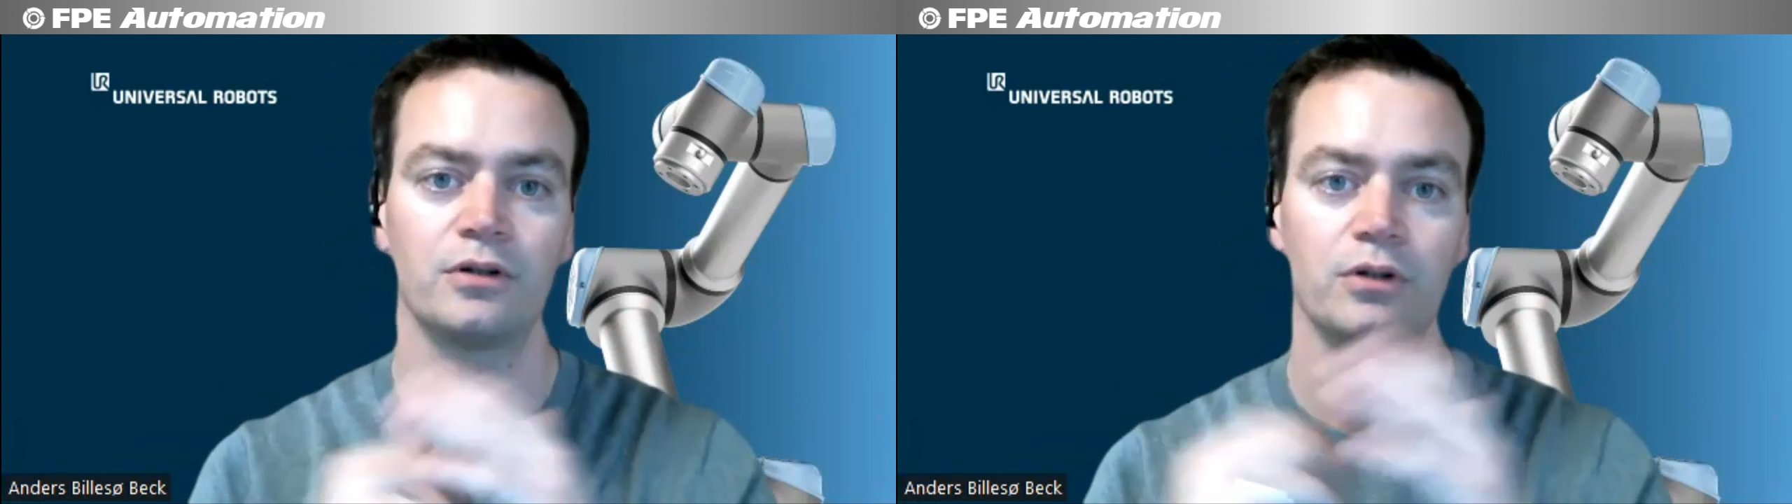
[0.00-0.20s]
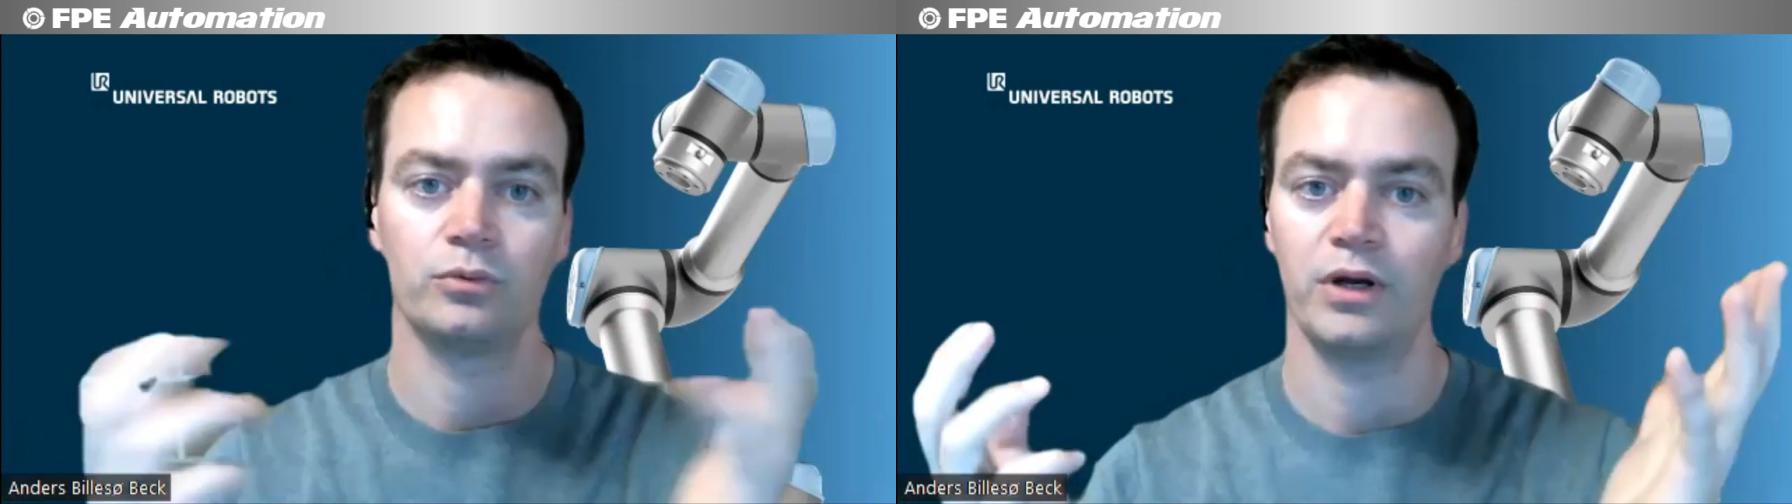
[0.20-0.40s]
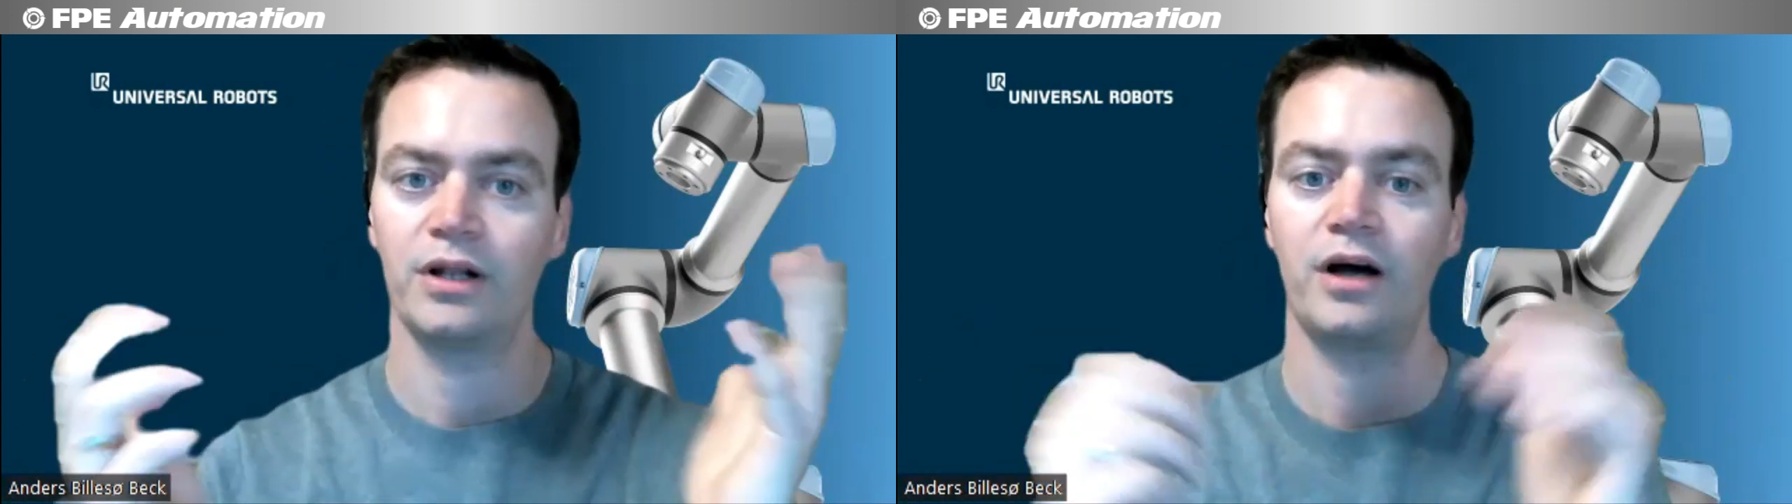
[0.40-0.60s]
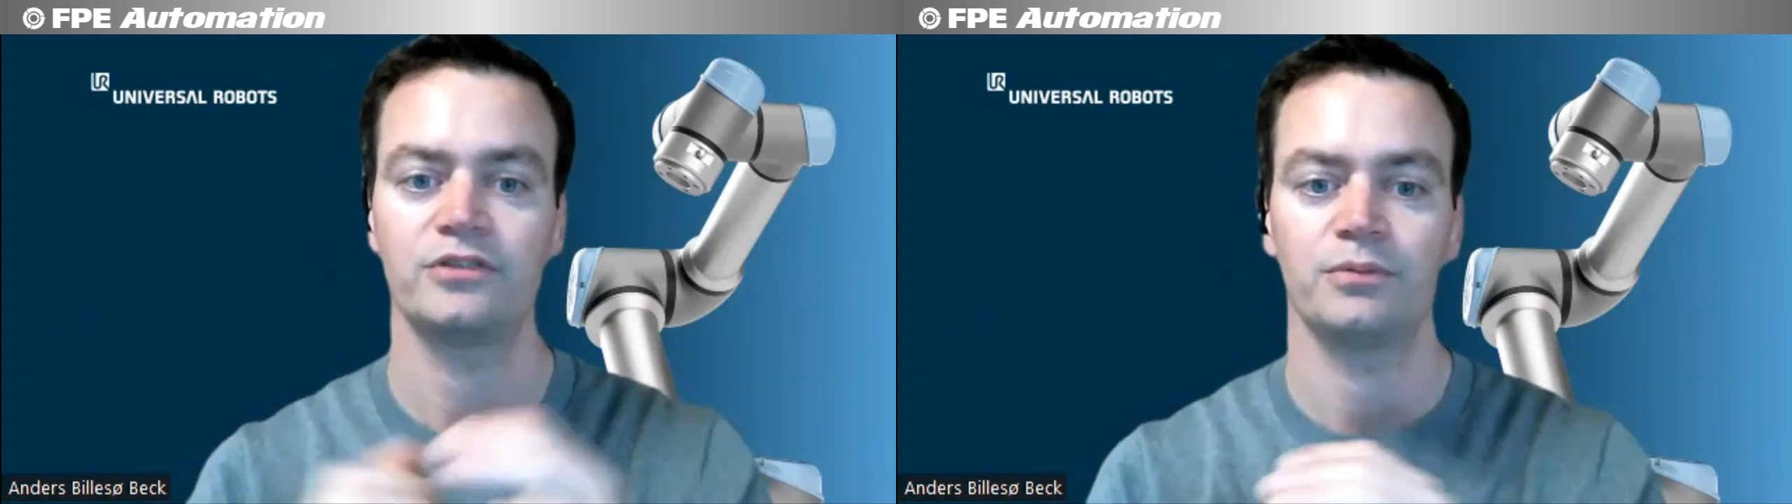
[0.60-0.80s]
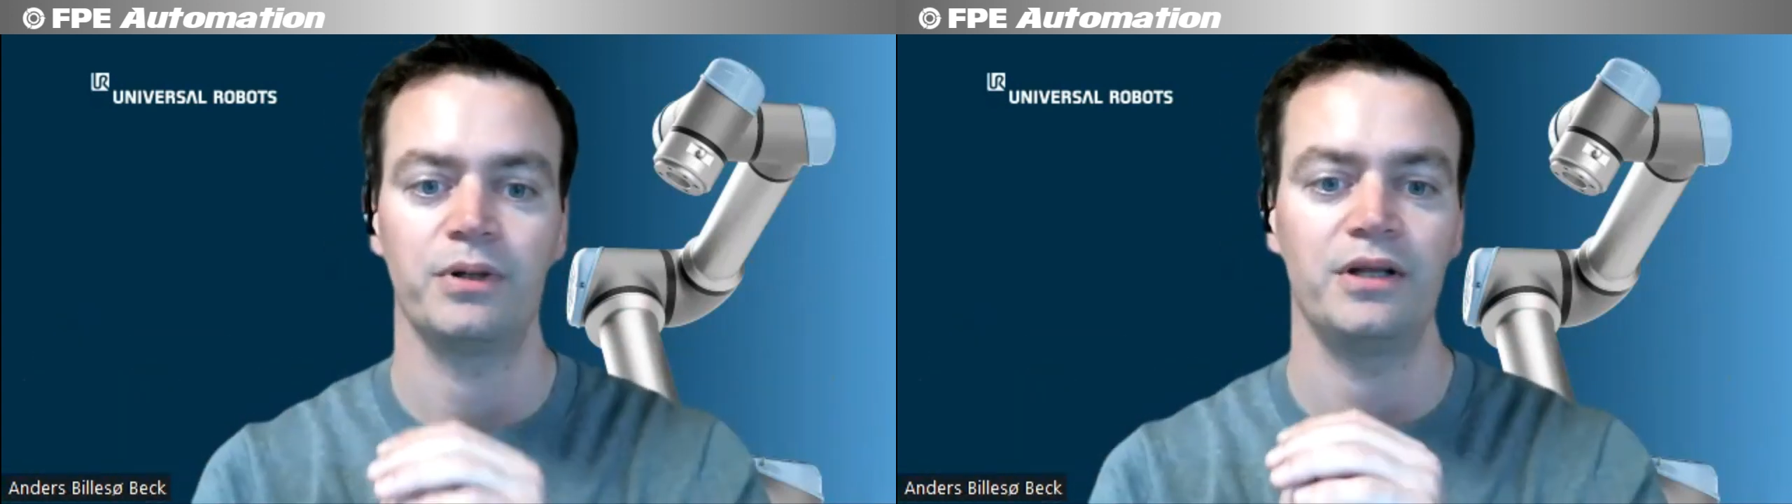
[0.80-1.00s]
gluing
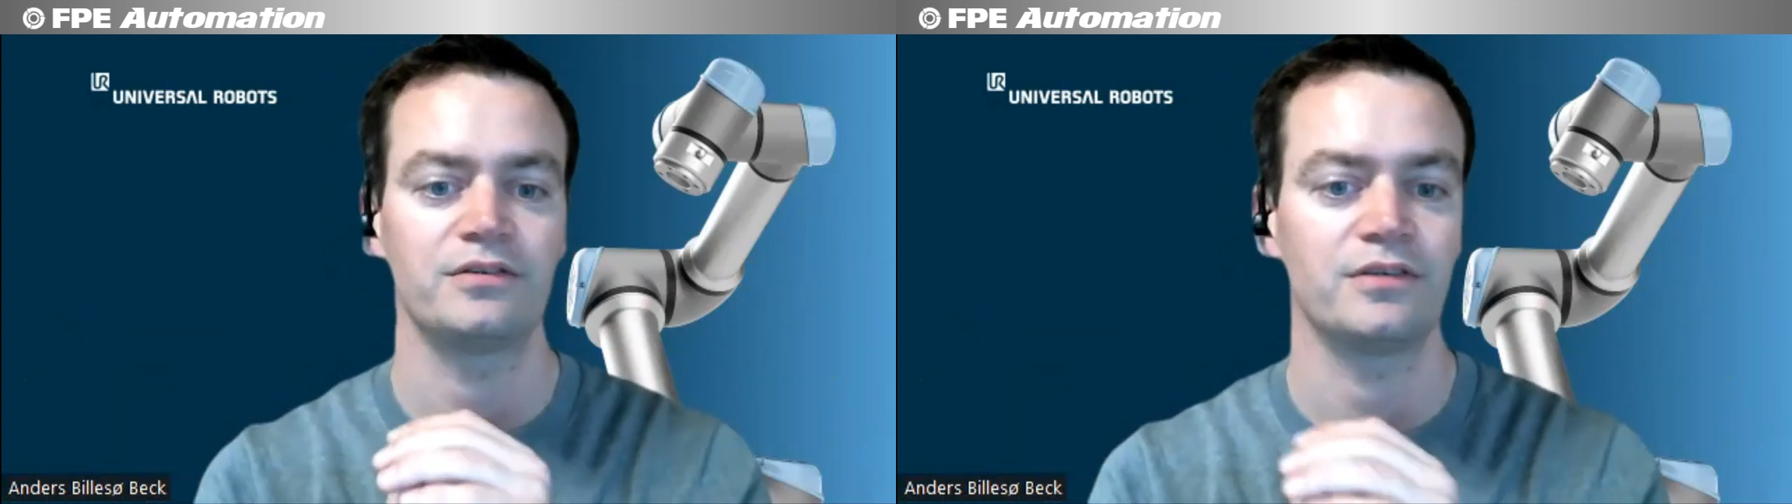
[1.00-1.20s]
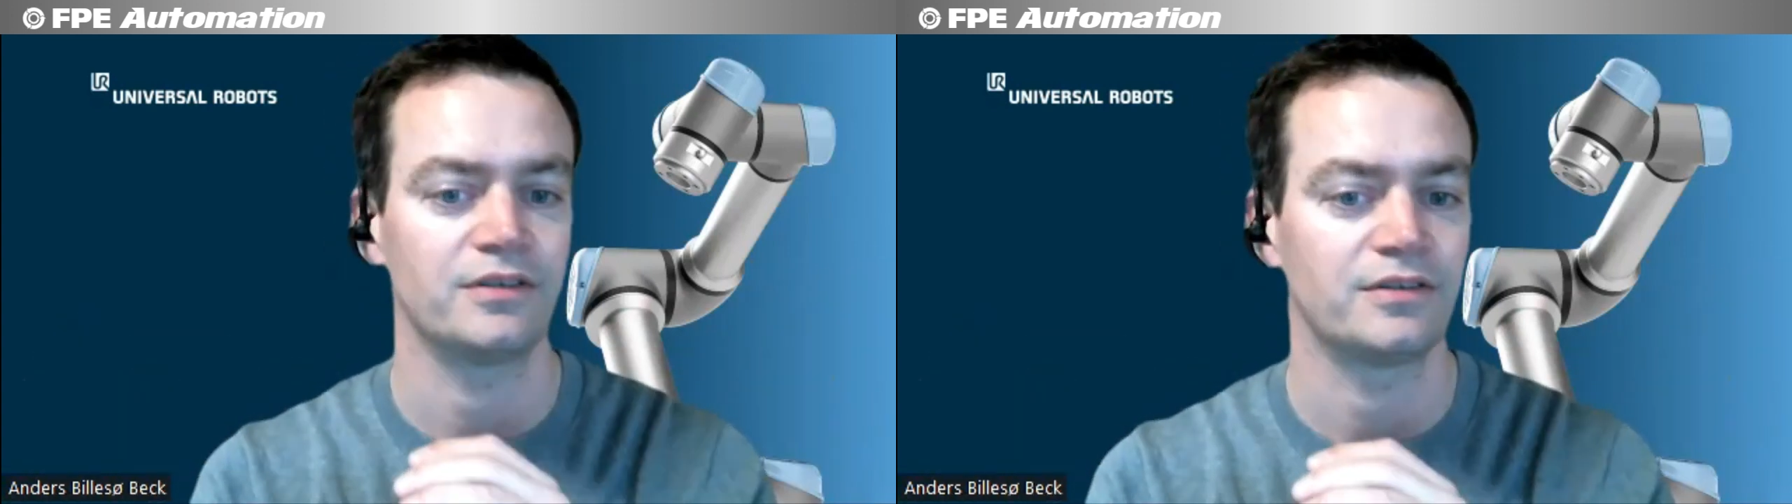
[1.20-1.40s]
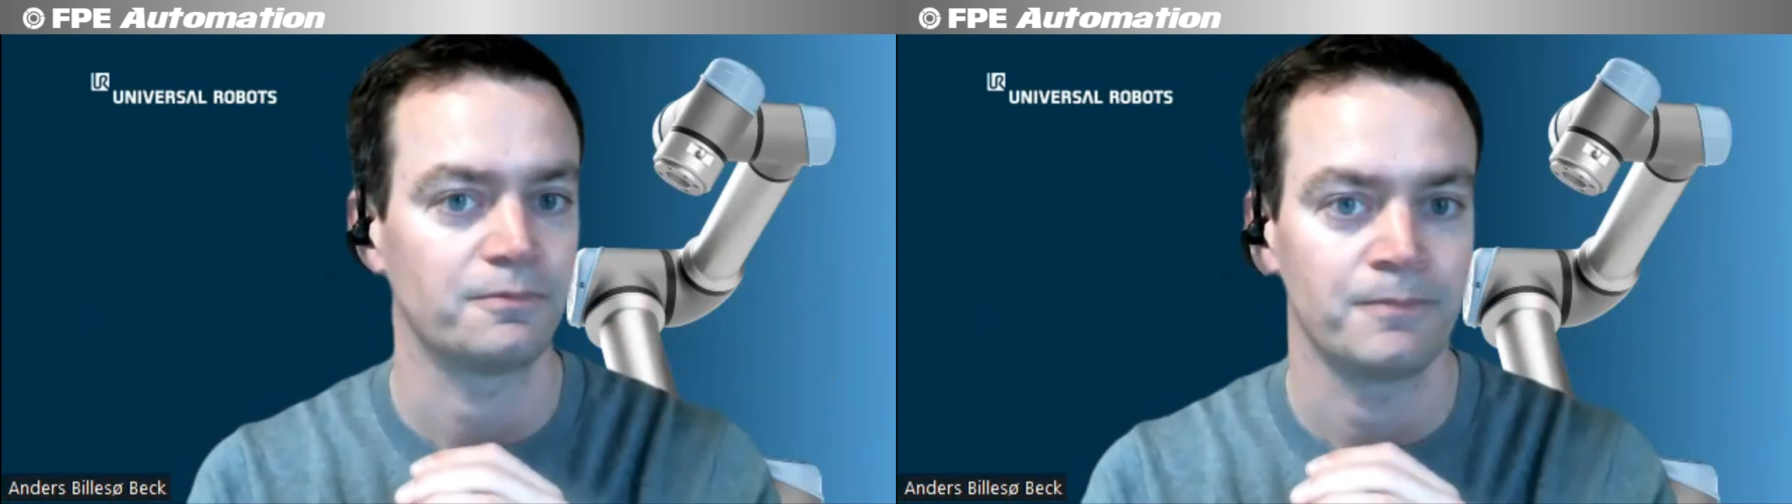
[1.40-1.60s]
larger pieces.